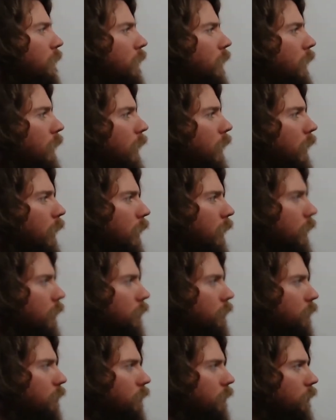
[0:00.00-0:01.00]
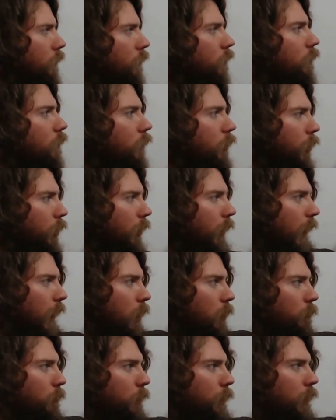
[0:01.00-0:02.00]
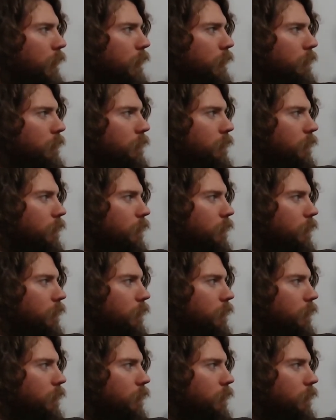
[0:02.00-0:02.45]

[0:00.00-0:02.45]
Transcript: and your output,